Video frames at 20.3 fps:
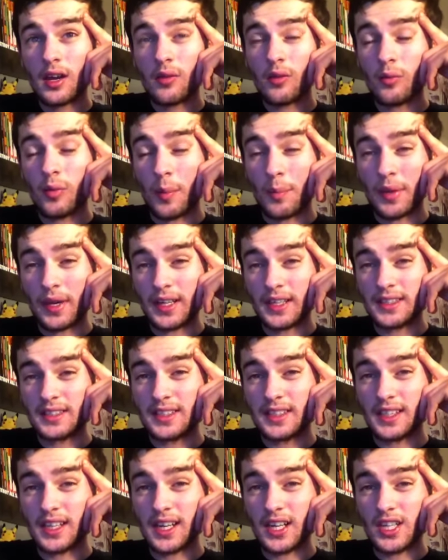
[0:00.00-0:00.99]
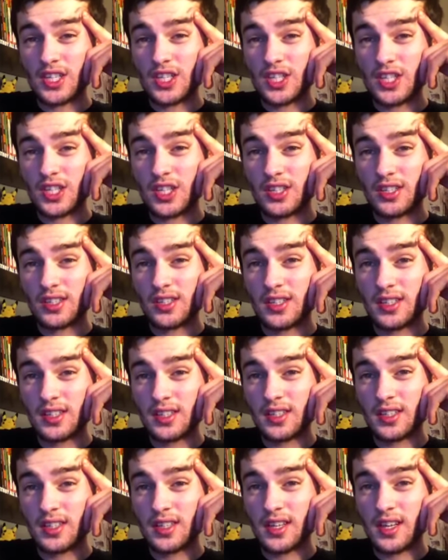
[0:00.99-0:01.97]
my biggest collection
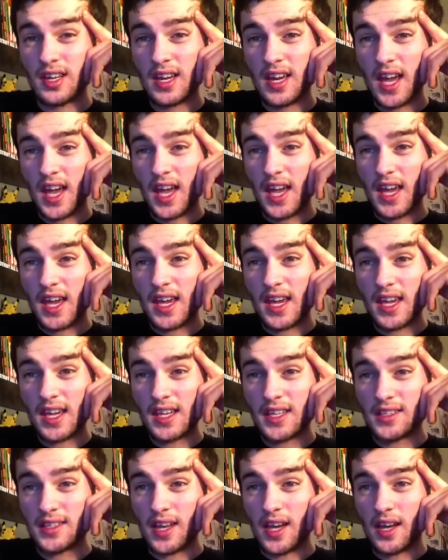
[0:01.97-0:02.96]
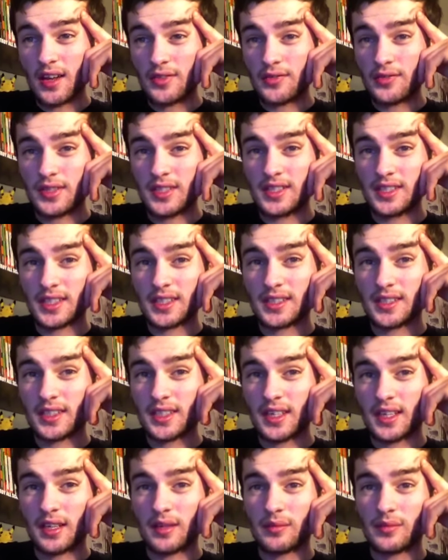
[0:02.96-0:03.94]
is 360
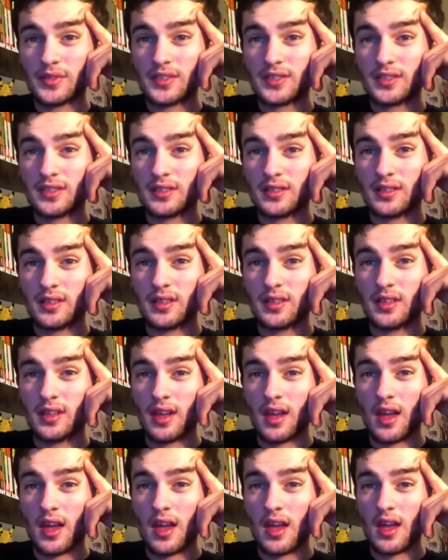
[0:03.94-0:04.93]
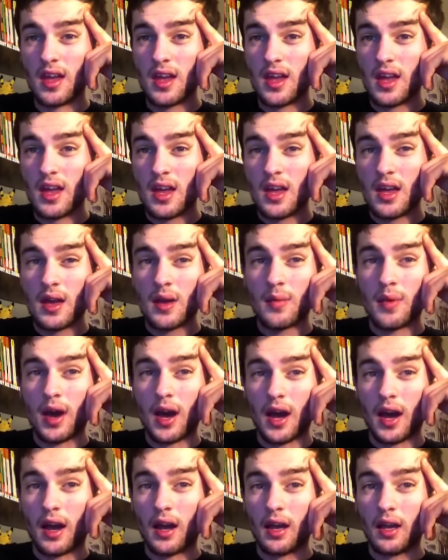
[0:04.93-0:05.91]
games.
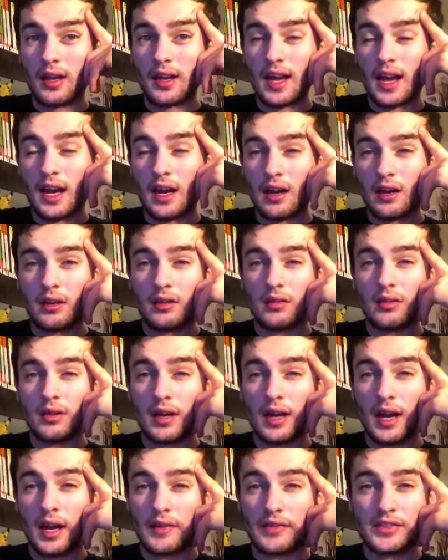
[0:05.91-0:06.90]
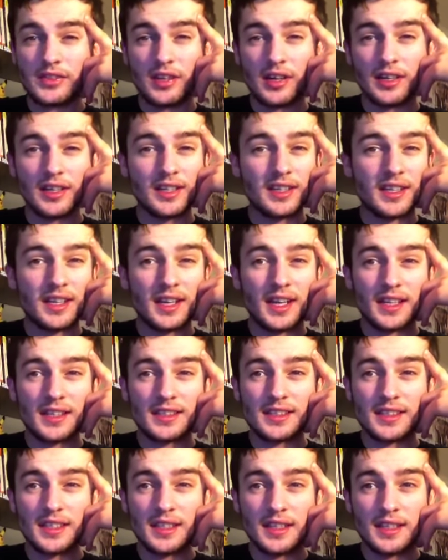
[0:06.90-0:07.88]
But now I've started
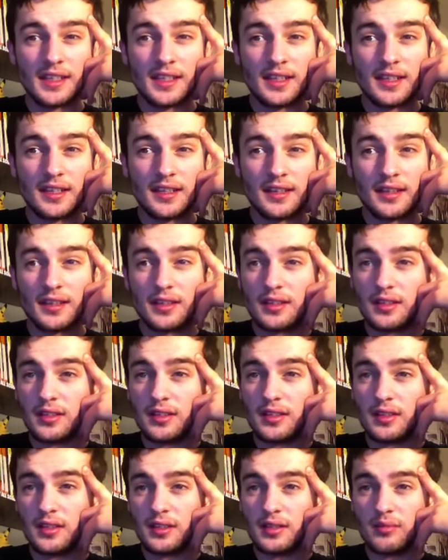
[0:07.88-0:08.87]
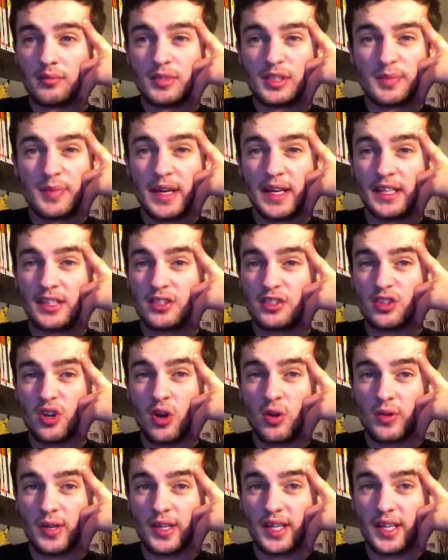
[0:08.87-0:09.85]
collecting, it's mainly just
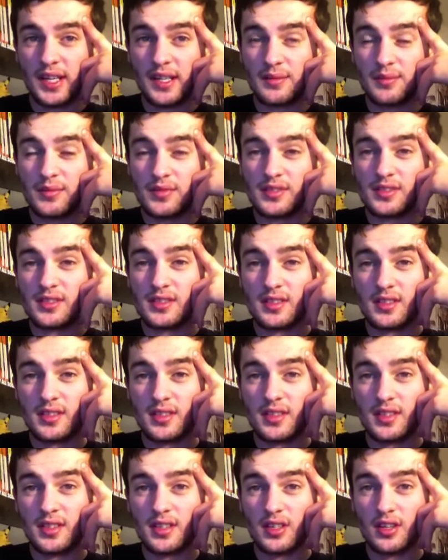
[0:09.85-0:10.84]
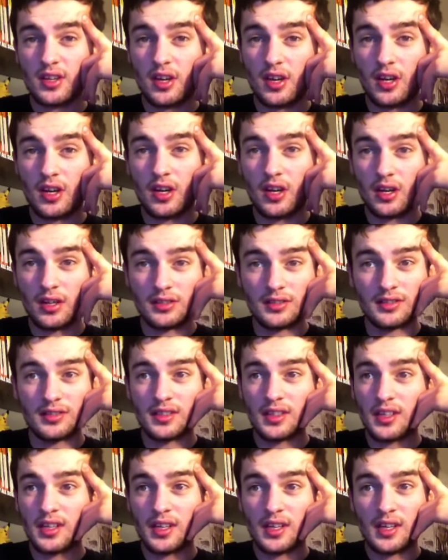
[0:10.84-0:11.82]
horror games on
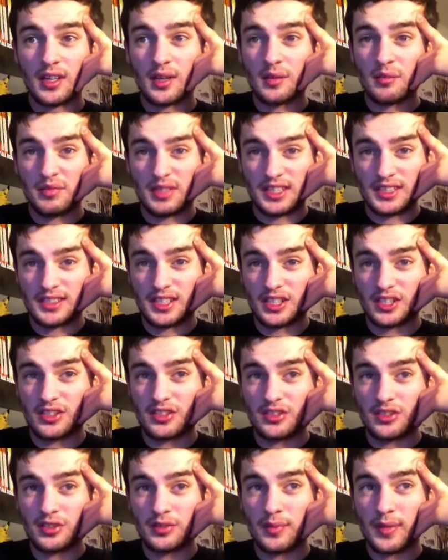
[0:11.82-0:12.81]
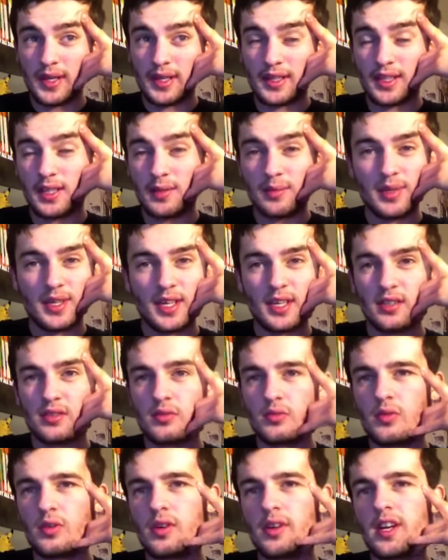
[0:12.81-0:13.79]
PlayStation 2, mainly
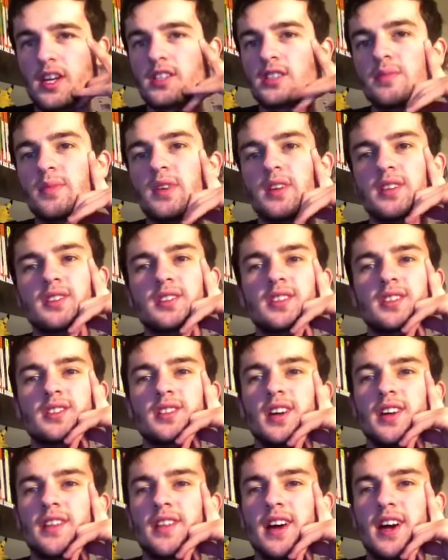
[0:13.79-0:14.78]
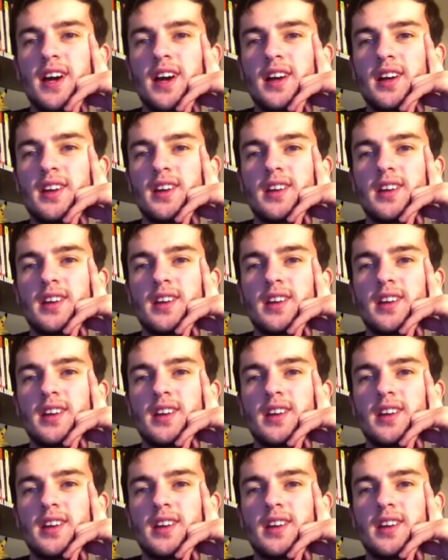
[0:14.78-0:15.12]
PS1, Xbox, things like that.